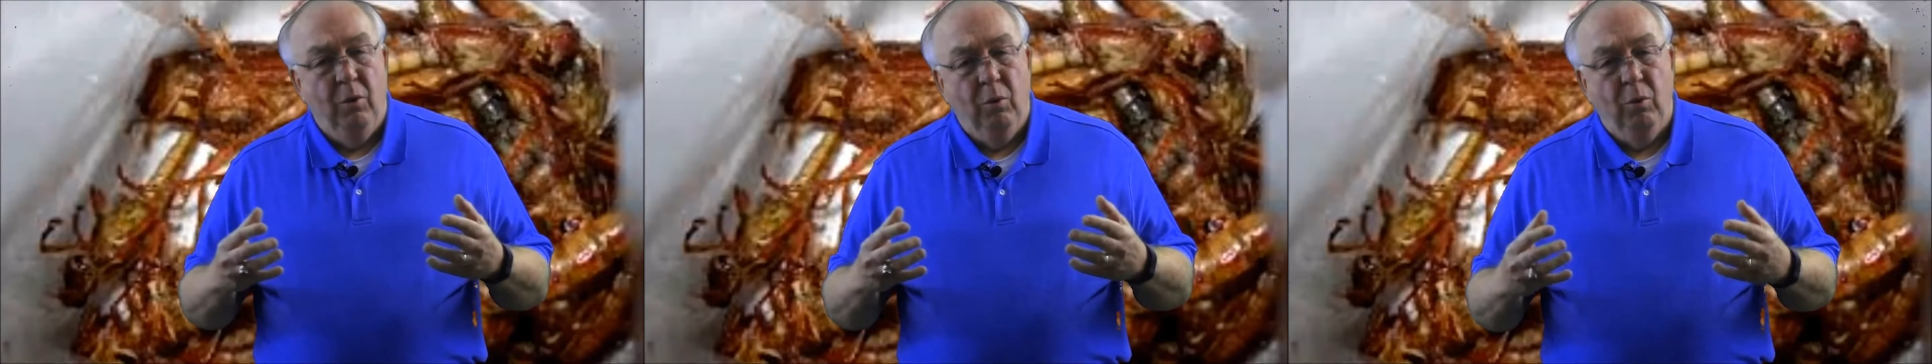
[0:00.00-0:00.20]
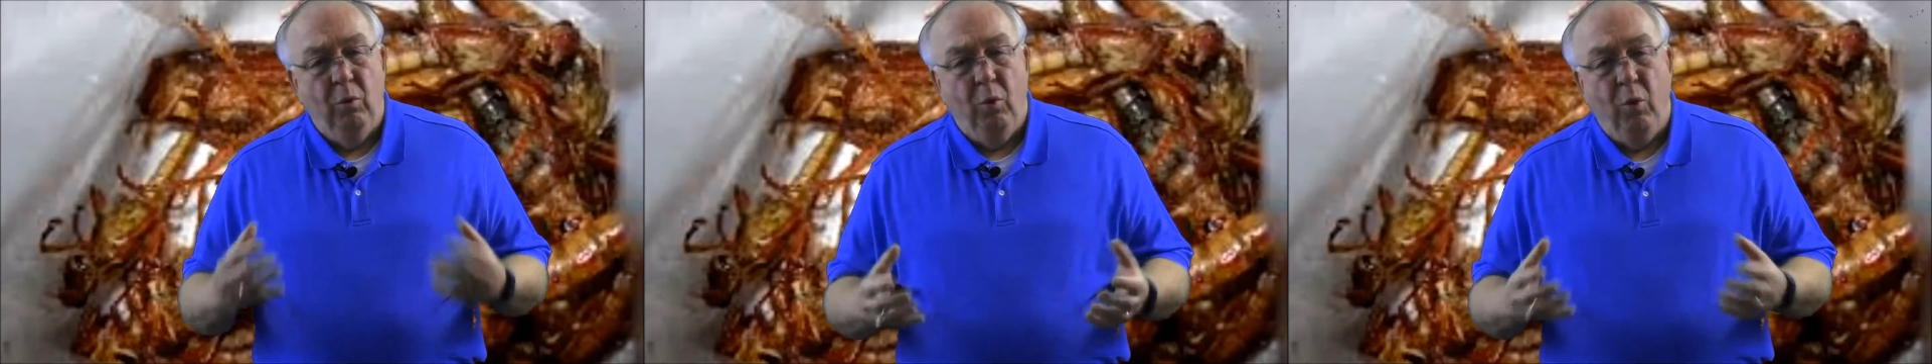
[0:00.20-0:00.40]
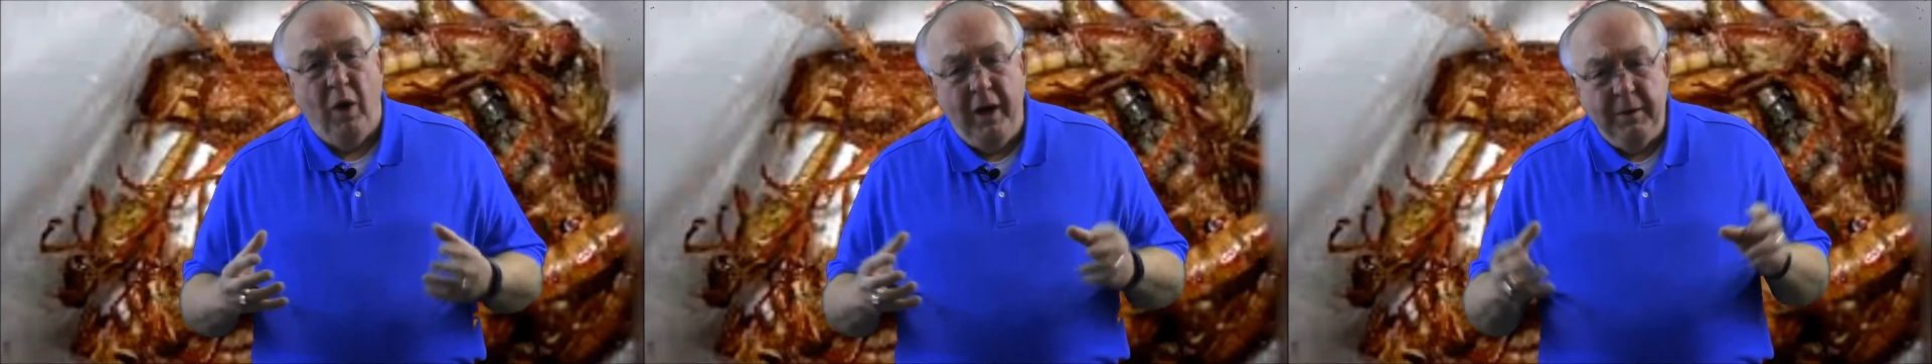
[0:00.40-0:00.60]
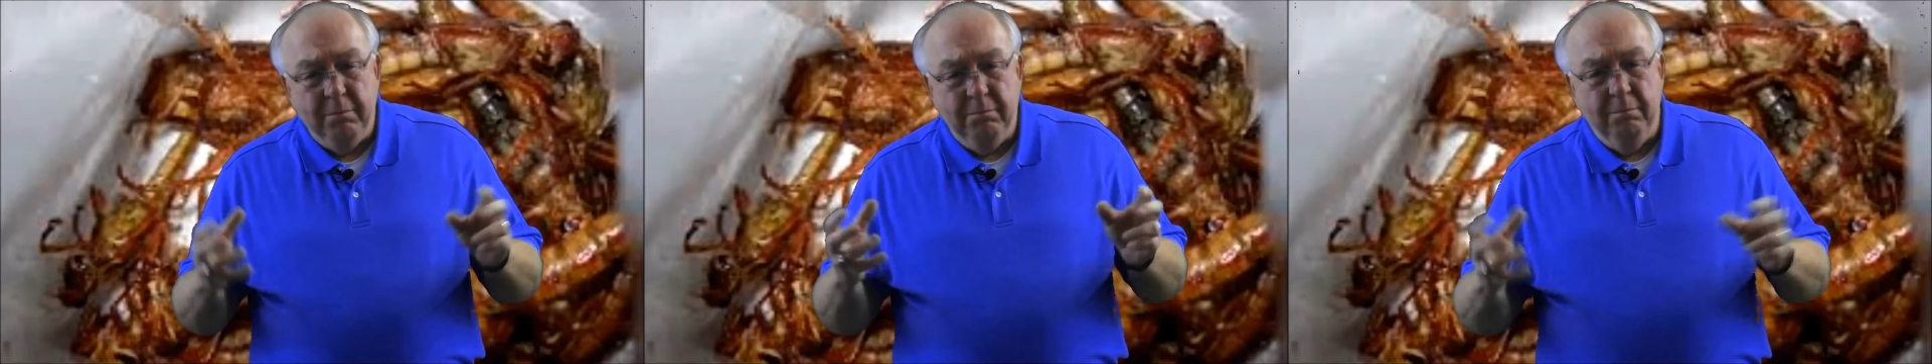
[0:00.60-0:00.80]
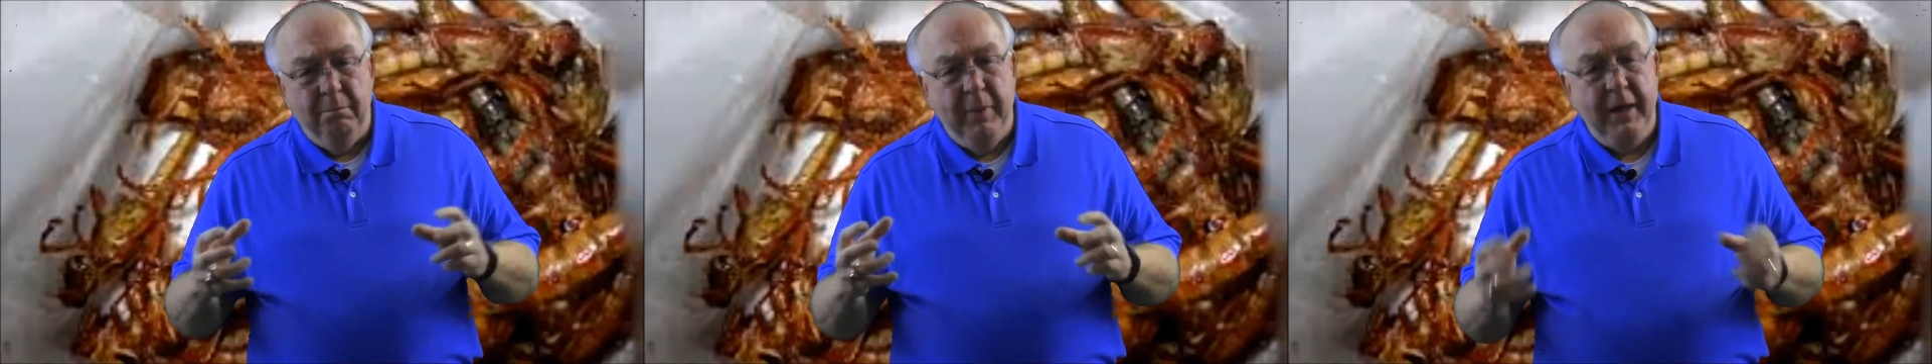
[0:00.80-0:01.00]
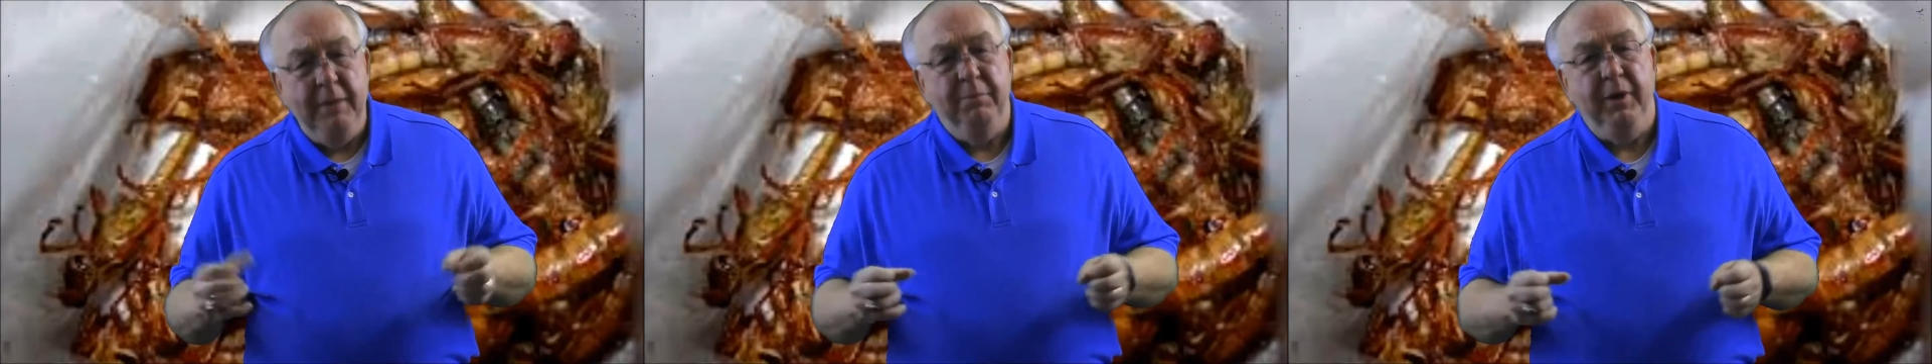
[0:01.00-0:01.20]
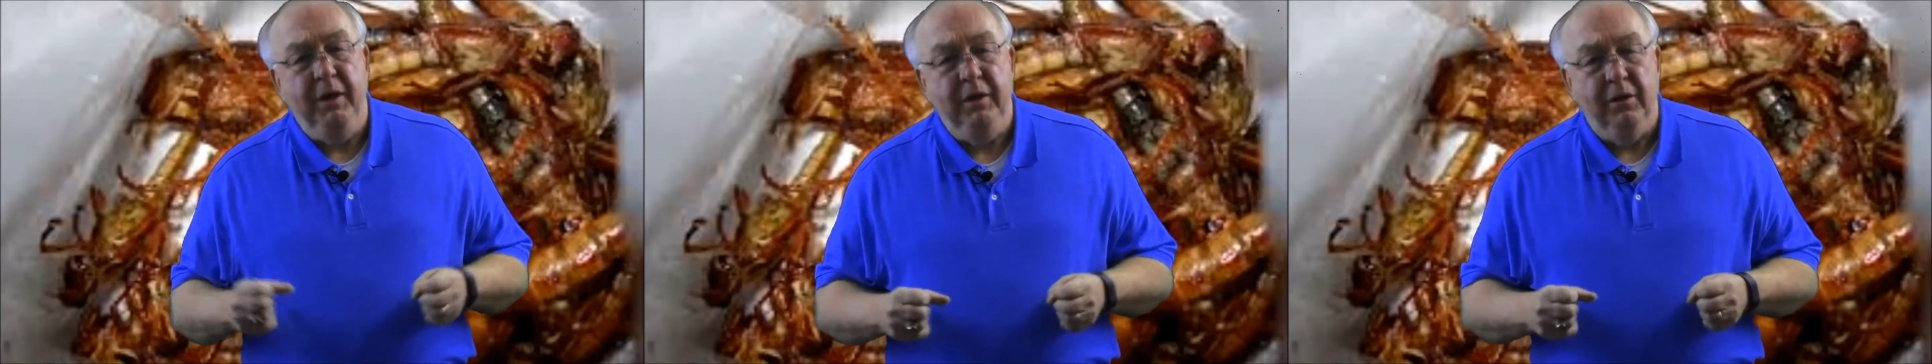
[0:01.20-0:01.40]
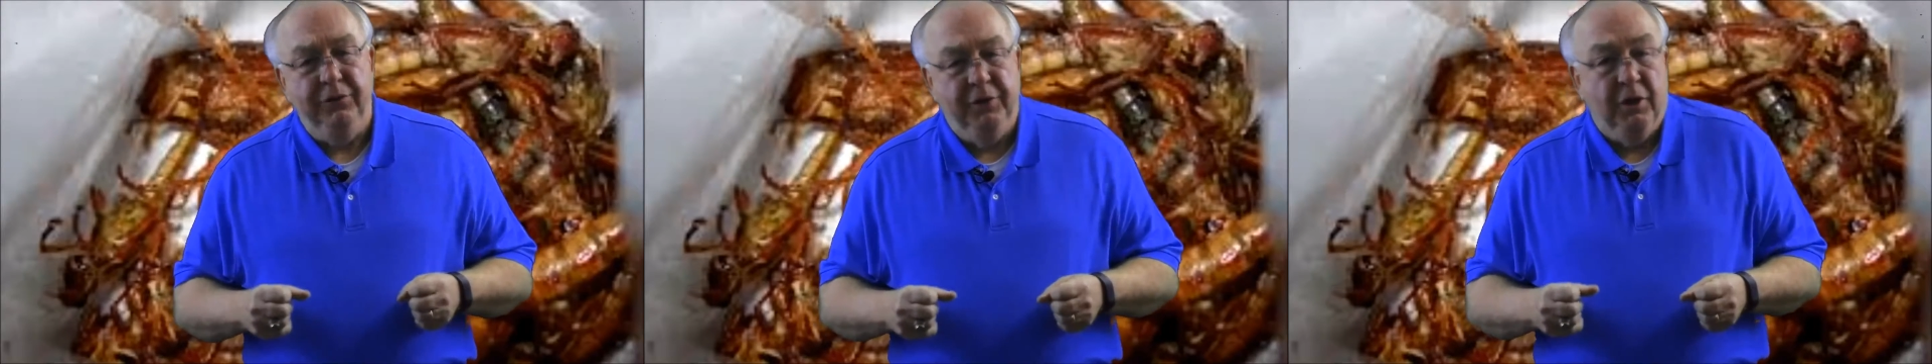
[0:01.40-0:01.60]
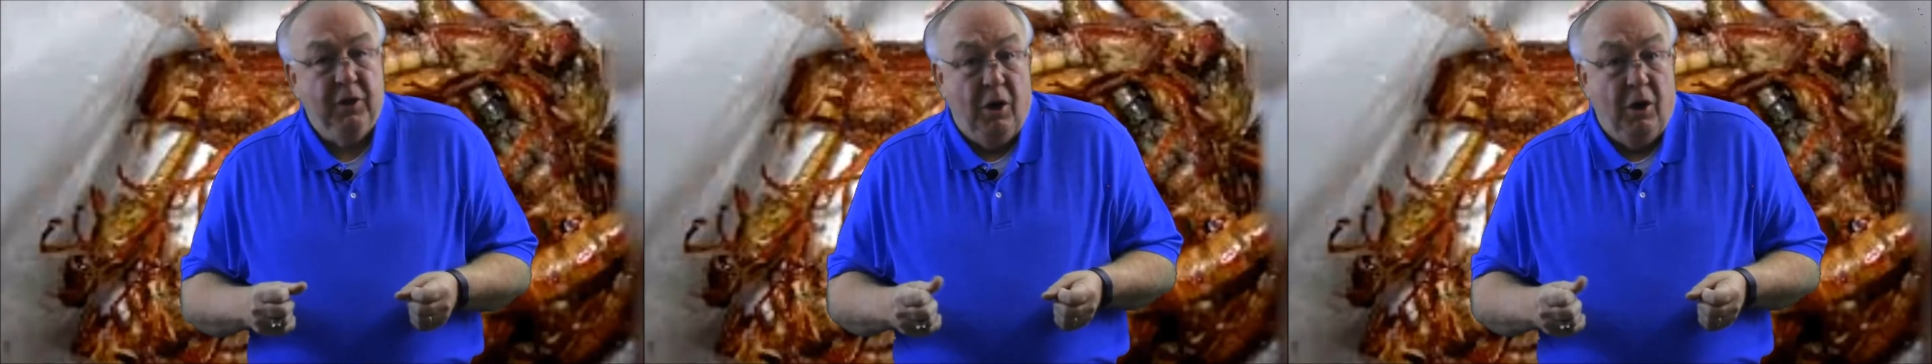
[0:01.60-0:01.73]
what may be the